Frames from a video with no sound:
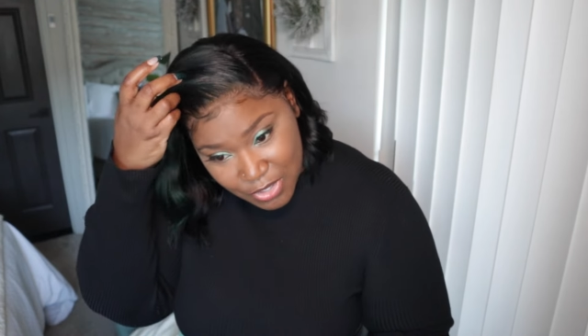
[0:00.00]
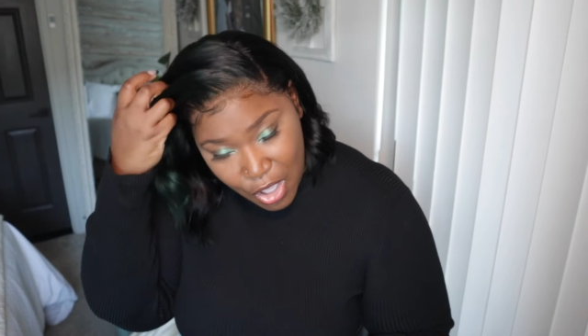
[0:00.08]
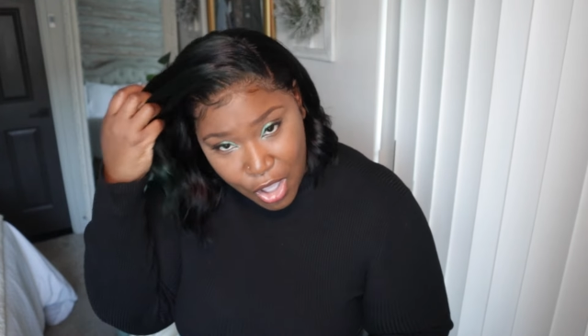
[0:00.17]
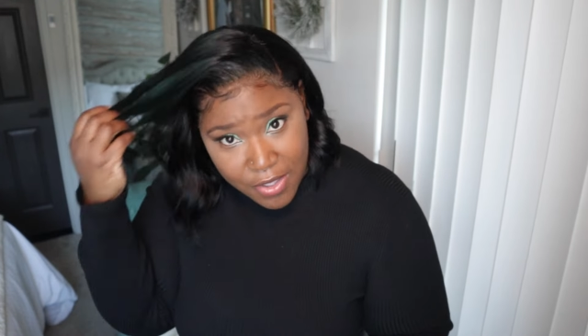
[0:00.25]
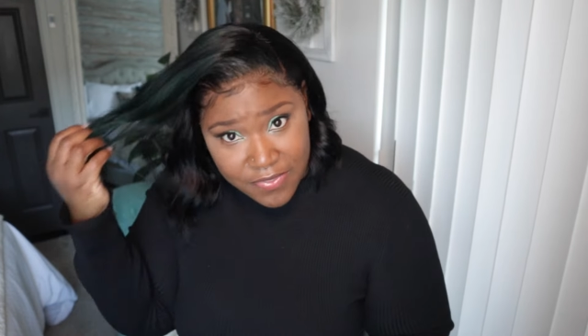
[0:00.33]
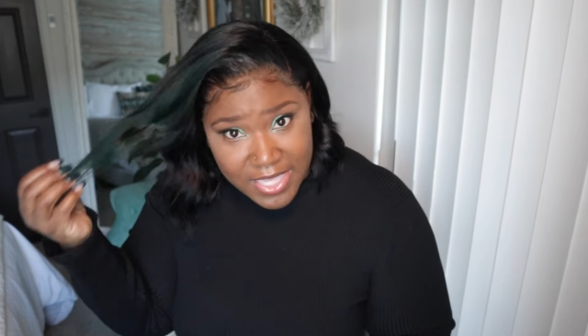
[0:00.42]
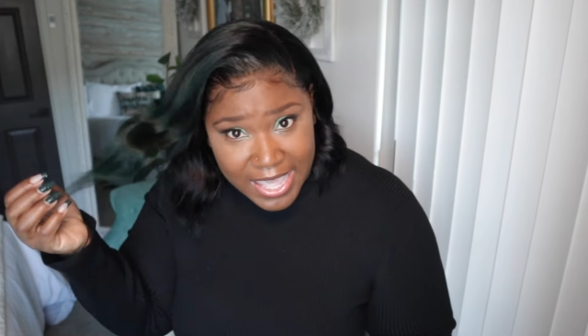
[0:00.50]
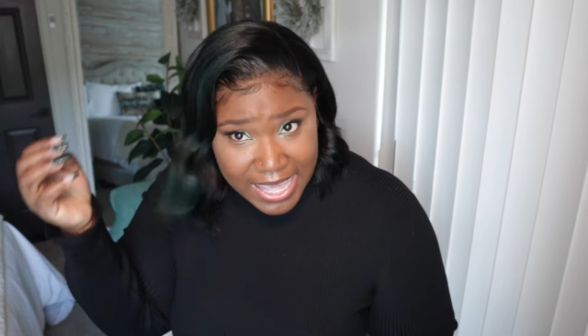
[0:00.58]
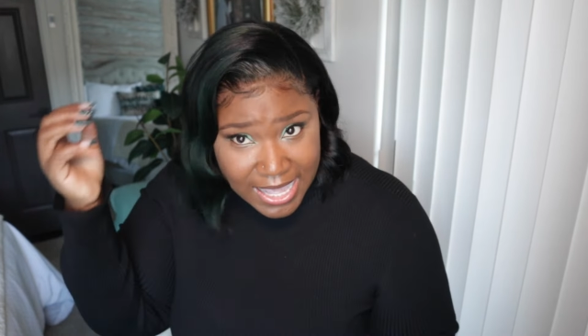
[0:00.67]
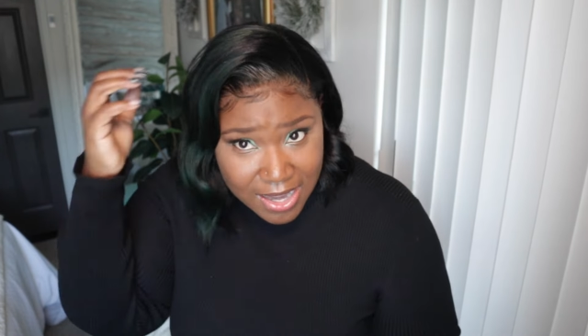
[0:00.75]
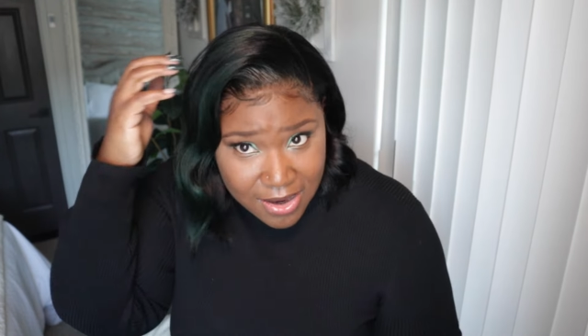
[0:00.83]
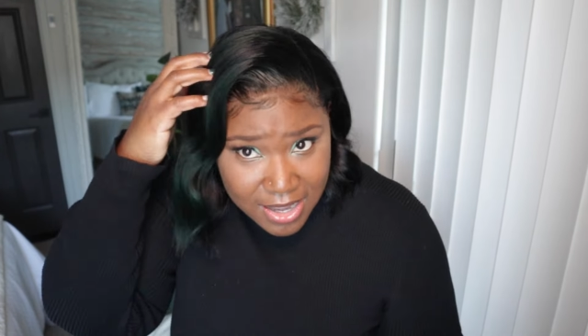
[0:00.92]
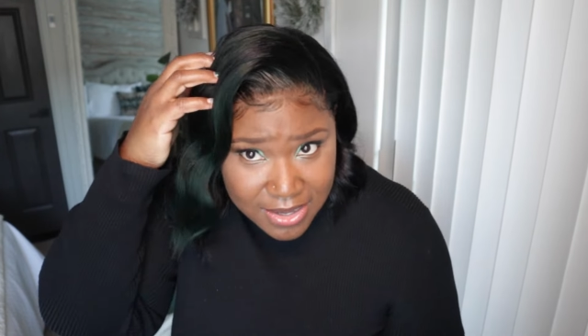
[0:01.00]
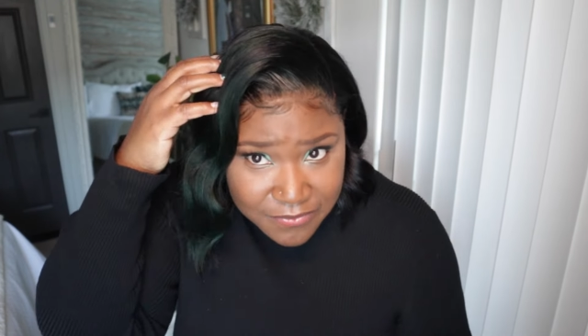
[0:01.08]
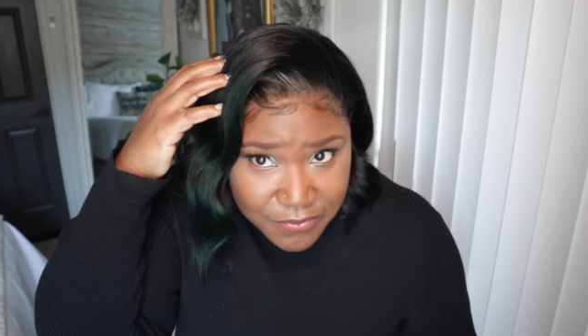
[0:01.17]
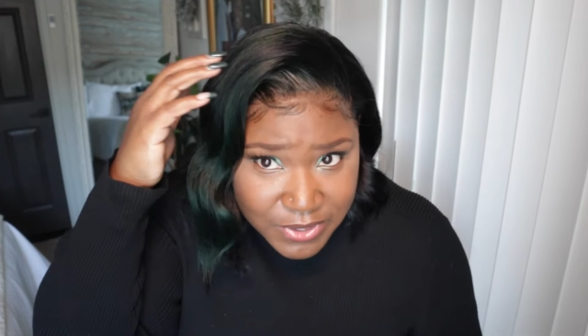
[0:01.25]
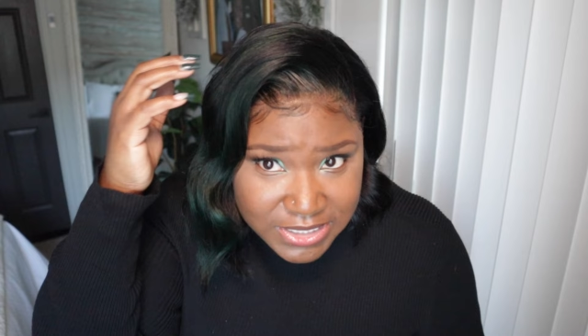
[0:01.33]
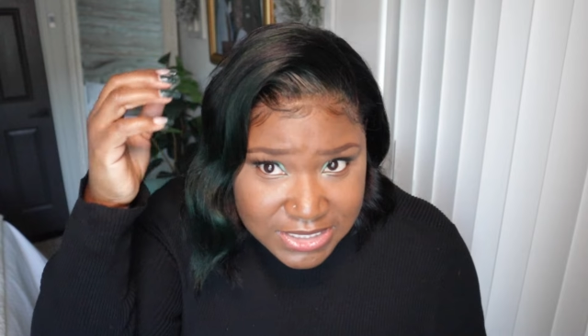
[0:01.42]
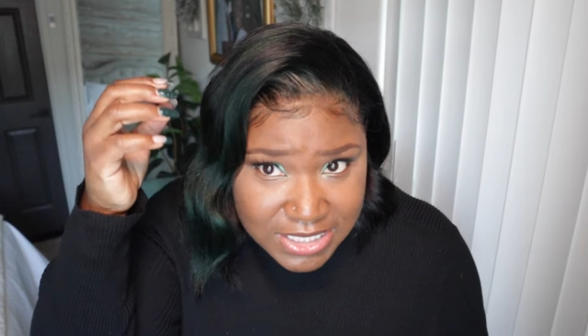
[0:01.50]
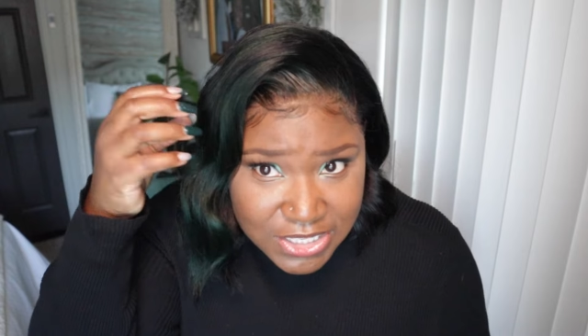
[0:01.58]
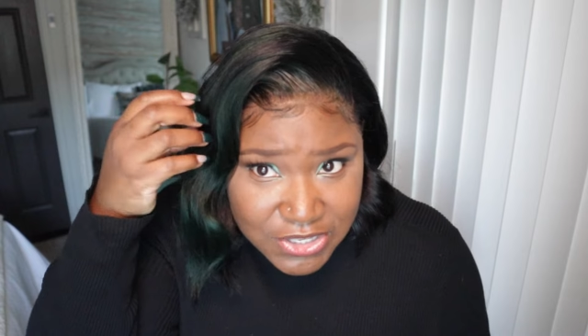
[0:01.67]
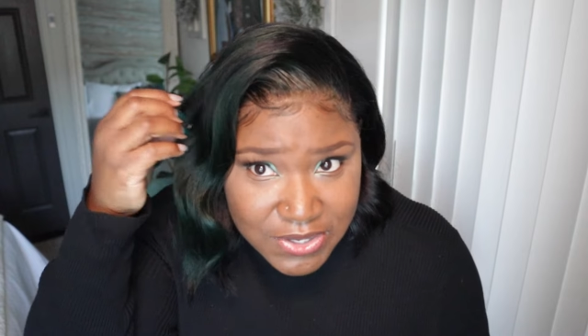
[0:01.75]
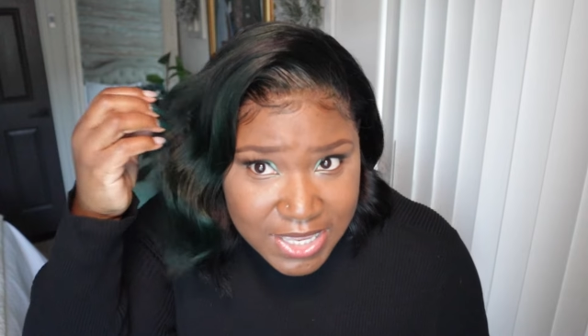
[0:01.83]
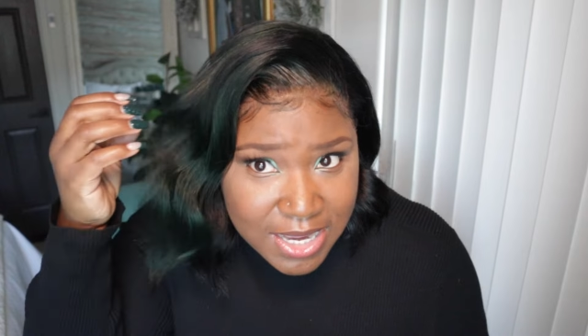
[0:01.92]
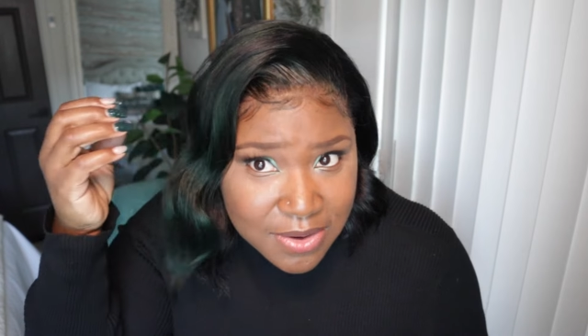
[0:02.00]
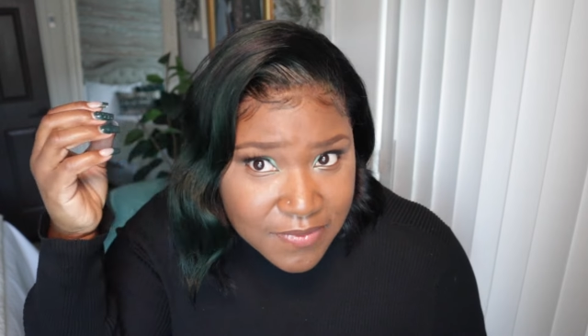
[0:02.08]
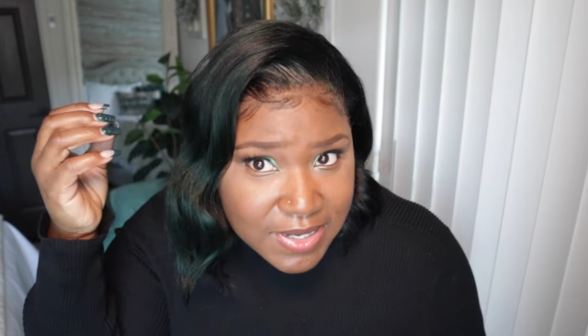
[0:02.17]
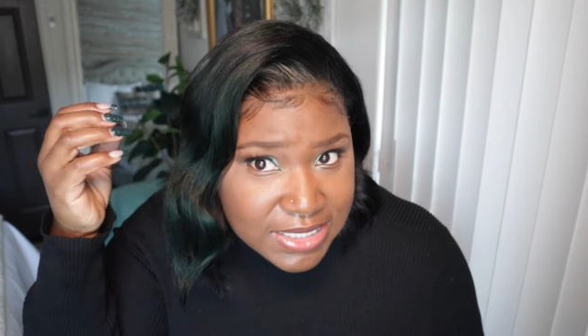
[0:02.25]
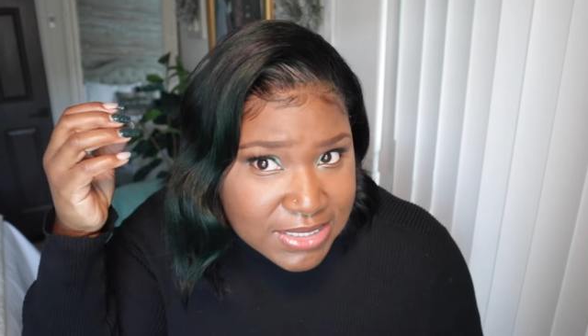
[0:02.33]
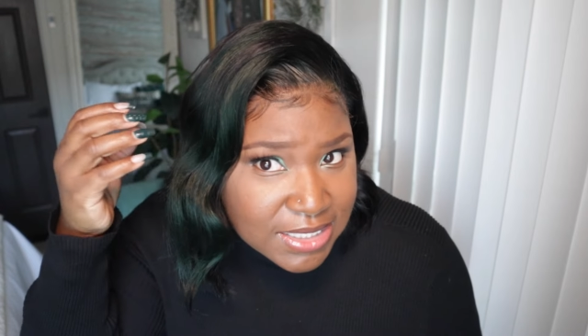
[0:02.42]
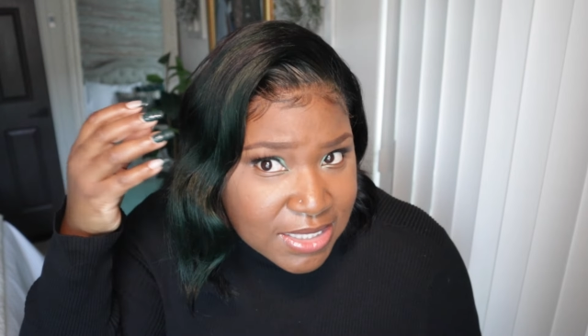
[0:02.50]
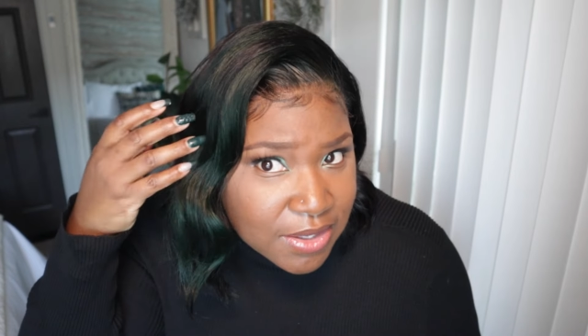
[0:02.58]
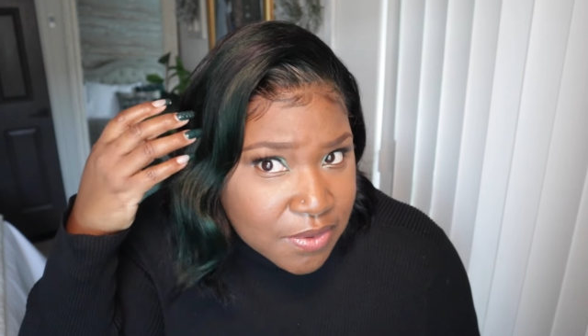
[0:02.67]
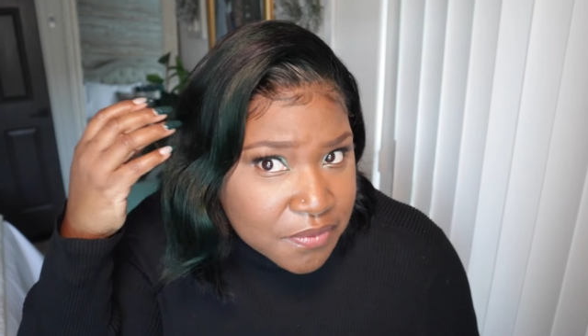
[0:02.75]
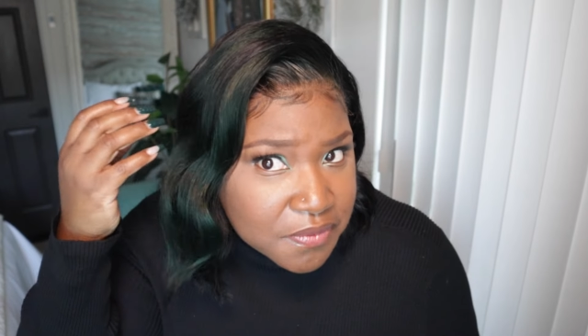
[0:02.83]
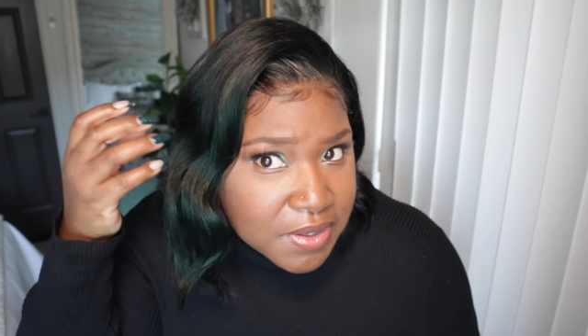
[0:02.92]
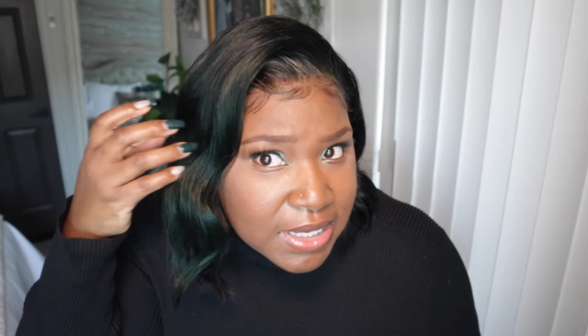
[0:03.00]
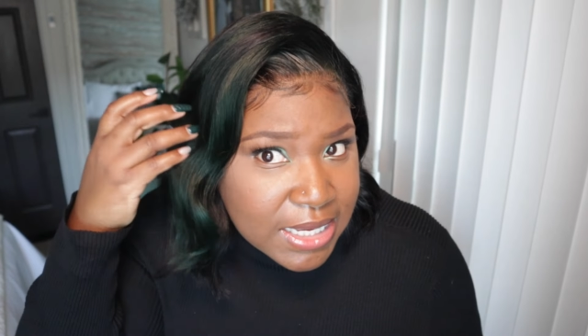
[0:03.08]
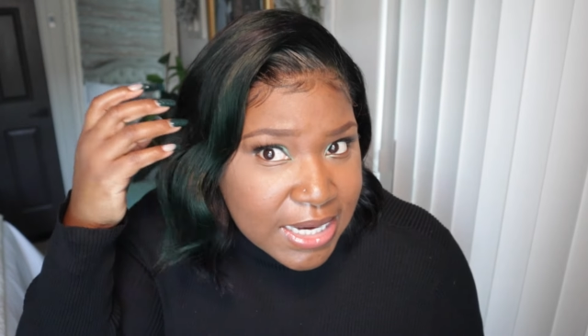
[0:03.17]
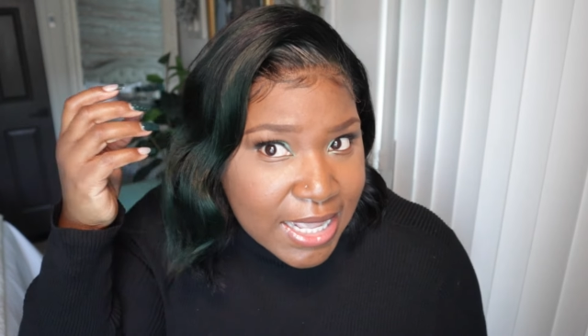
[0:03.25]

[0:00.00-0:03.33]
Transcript: the hair, unfortunately, you can't really see the green.